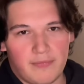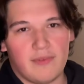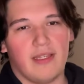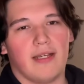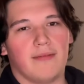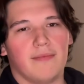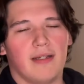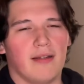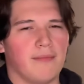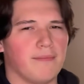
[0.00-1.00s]
yeah,
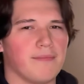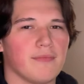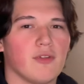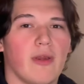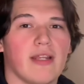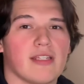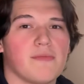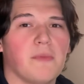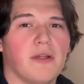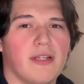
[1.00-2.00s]
great
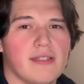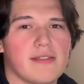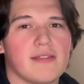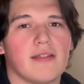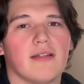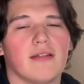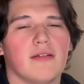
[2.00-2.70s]
experience.